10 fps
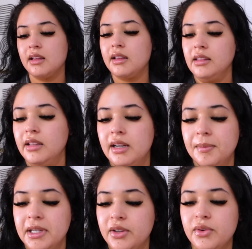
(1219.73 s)
And then I'm
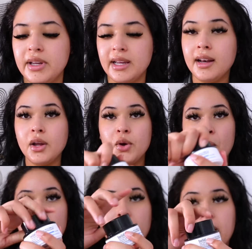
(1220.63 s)
gonna go in
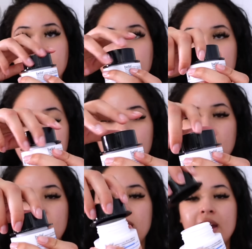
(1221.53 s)
with the